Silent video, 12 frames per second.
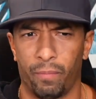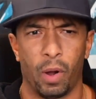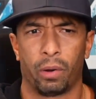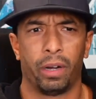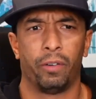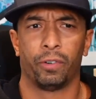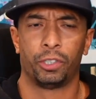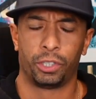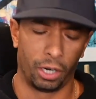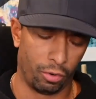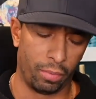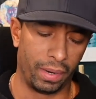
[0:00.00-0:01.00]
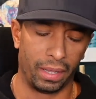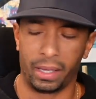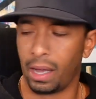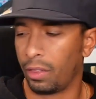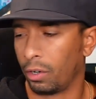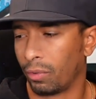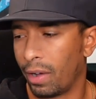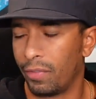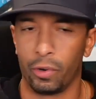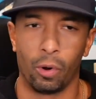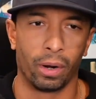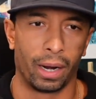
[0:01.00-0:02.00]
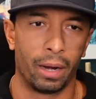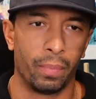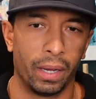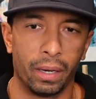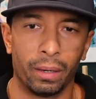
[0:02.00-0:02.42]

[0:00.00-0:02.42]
marketing for sure would be the other revenue org I'd be in.